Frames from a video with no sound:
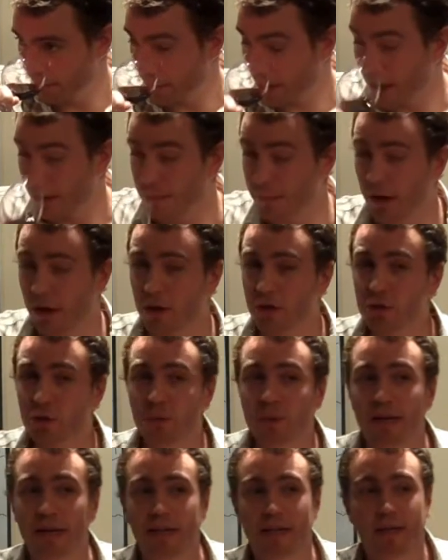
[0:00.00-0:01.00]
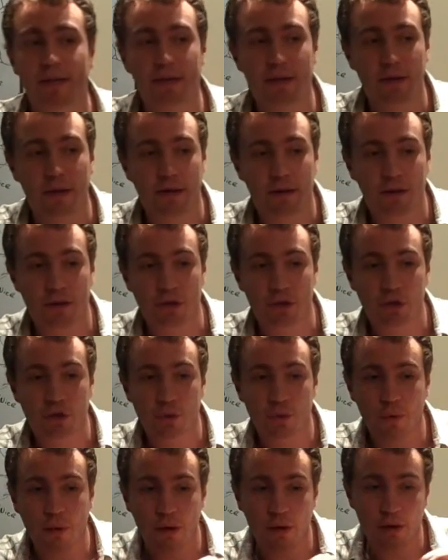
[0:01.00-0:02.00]
I'm also getting
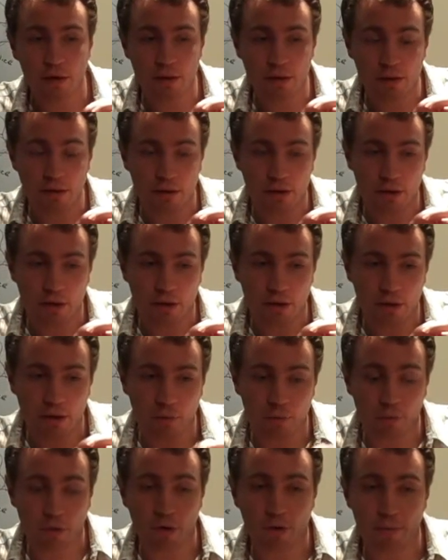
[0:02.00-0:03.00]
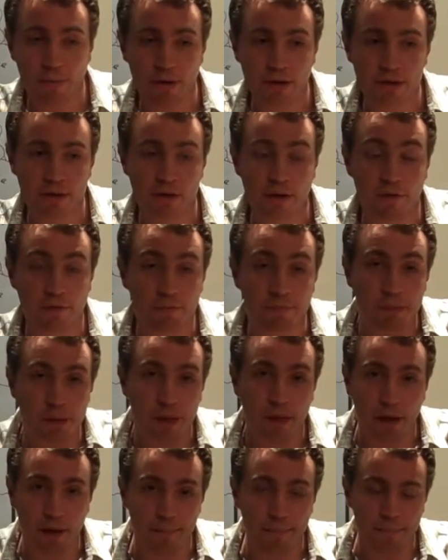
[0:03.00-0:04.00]
strong aromas of
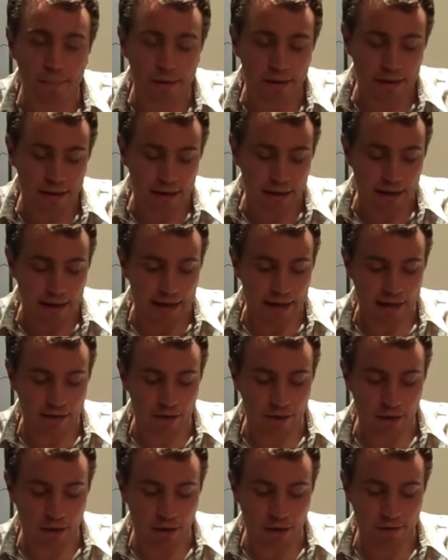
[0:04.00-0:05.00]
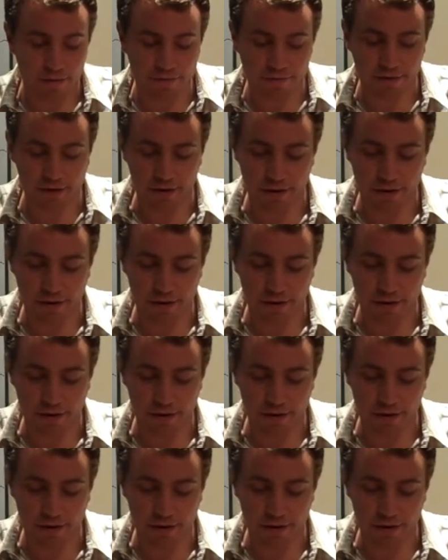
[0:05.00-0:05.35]
plum and of